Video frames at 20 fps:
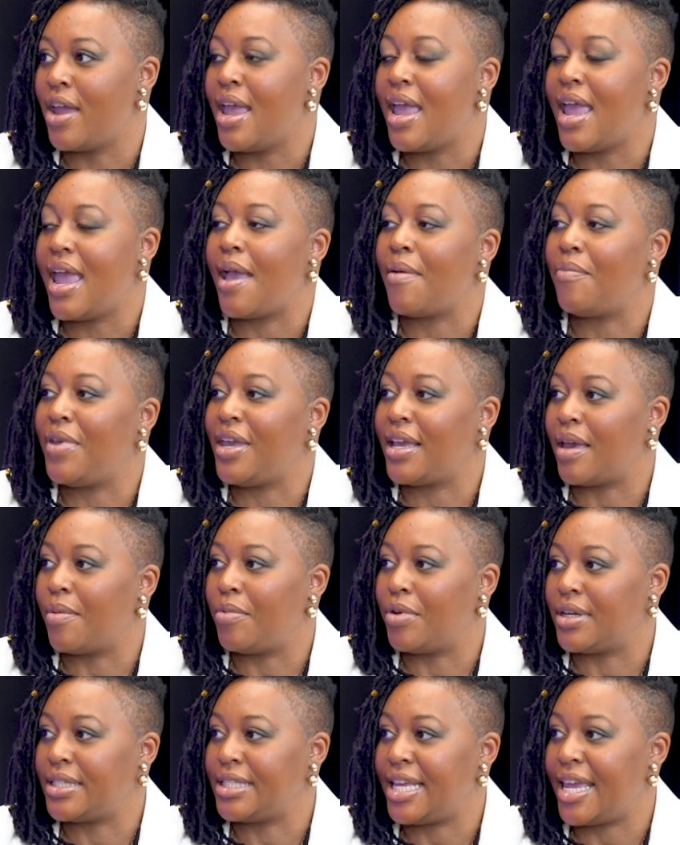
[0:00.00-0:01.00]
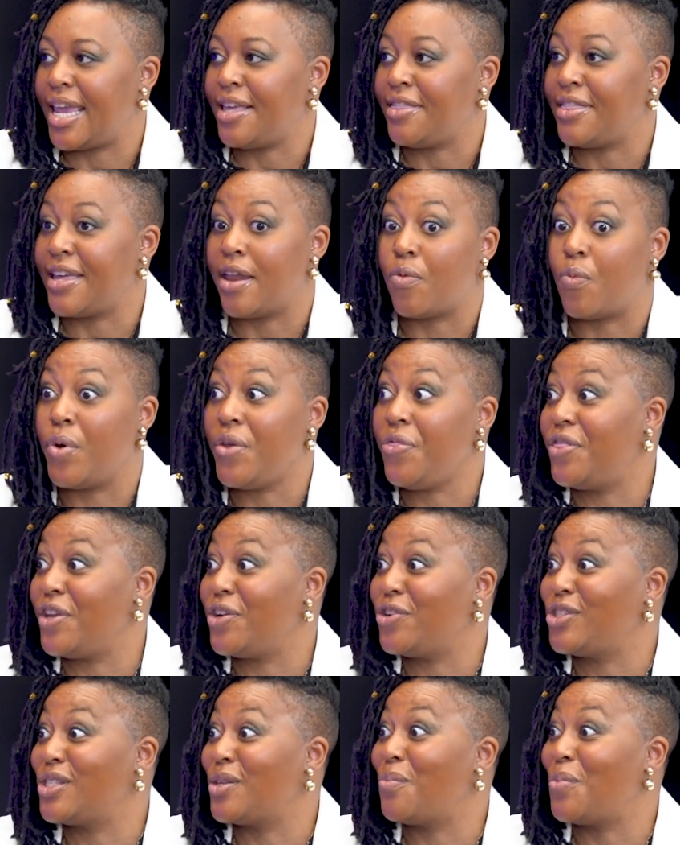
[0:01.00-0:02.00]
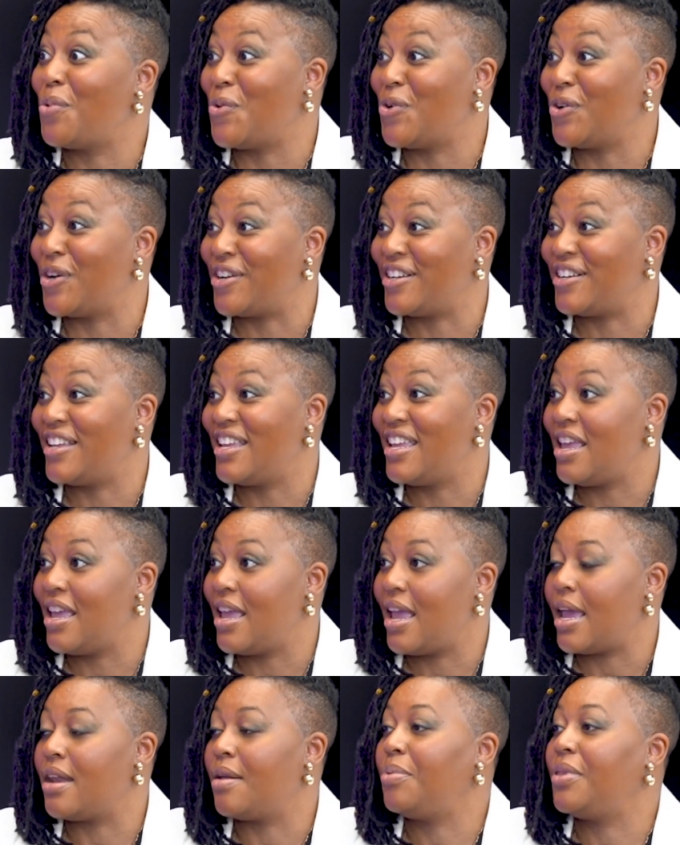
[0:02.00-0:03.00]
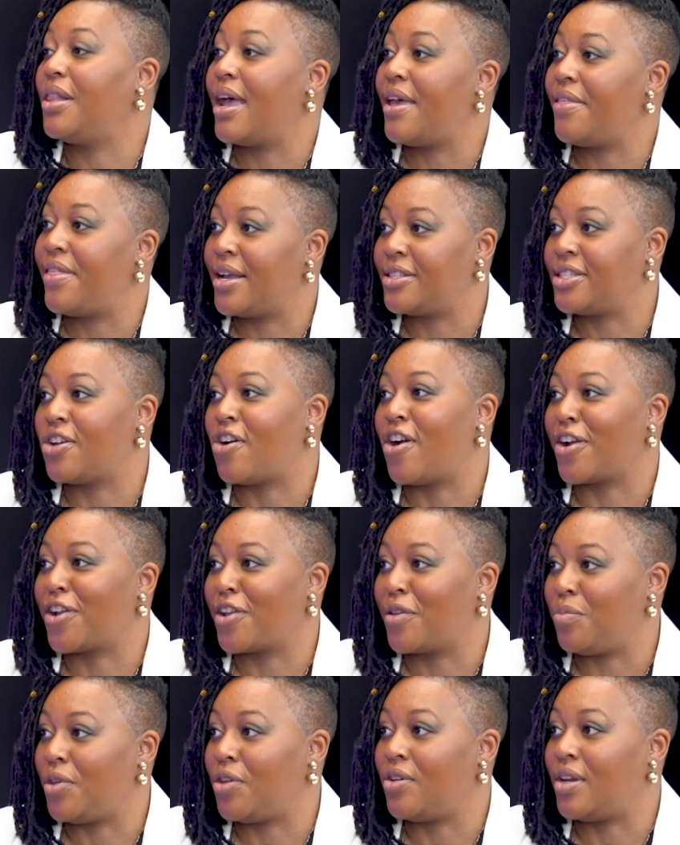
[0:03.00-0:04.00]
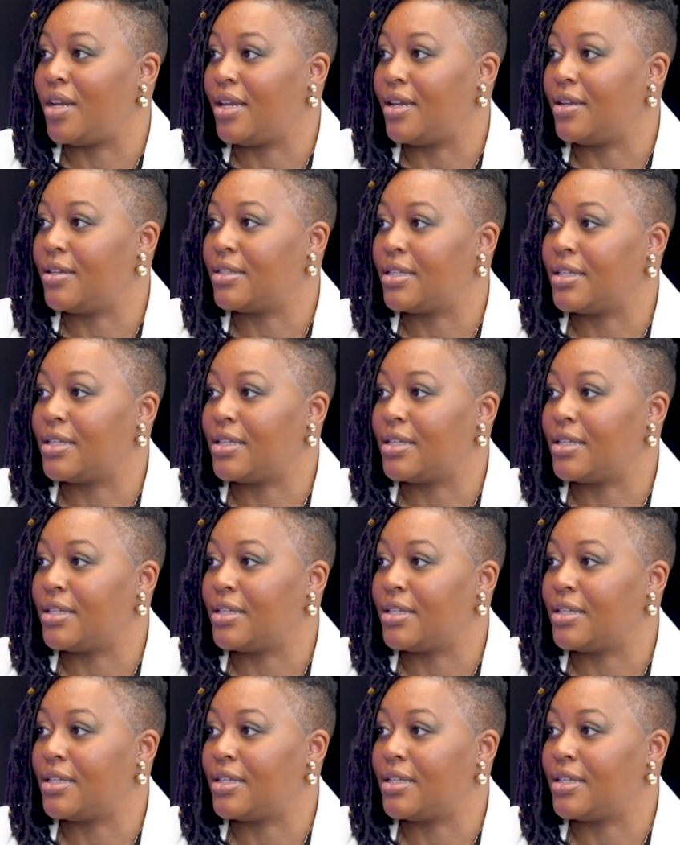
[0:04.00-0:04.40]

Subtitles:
and being able to take that with their support and apply that to our communities.